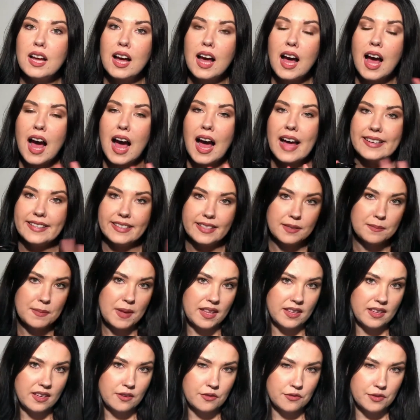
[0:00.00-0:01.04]
I did smell
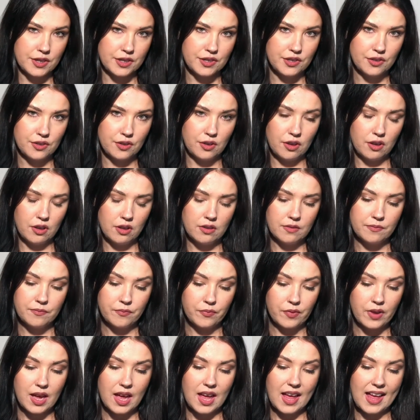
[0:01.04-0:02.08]
the original.
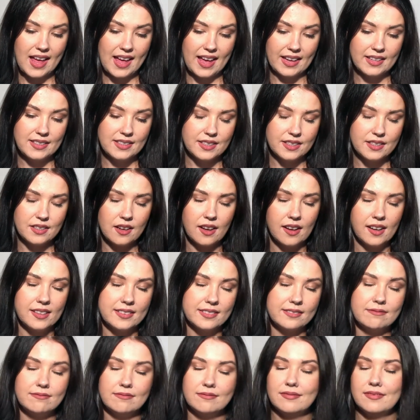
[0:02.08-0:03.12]
I did not
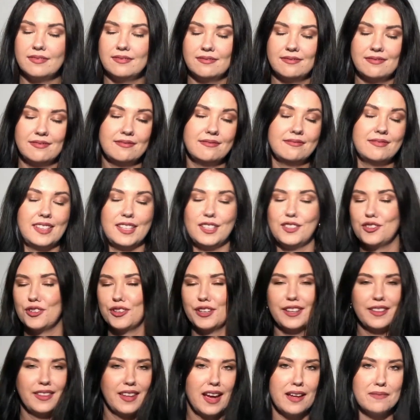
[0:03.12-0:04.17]
enjoy
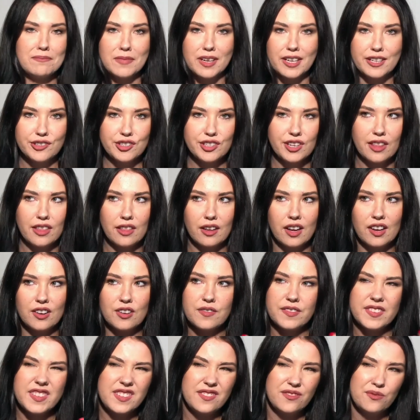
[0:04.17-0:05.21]
it that much. I thought
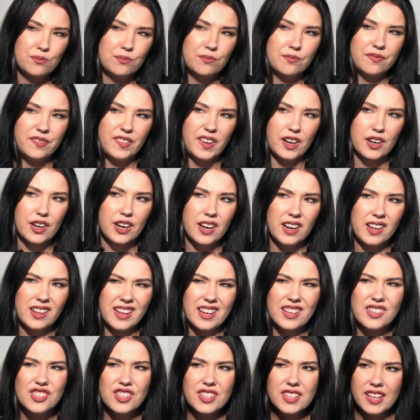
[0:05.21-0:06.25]
it was very
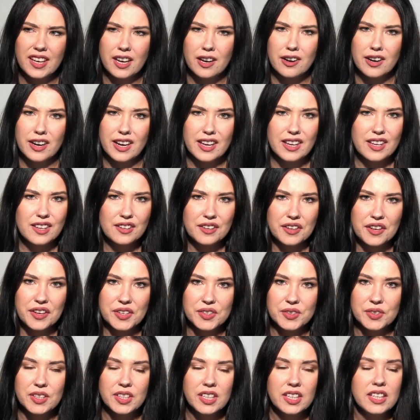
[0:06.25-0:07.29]
like generic, you
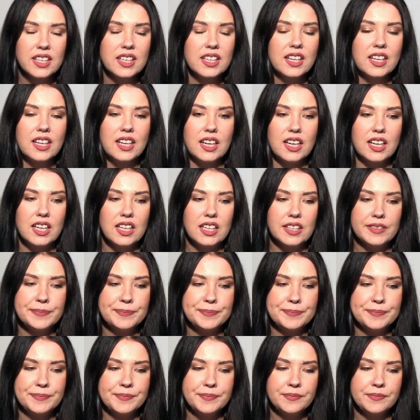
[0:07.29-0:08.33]
know. And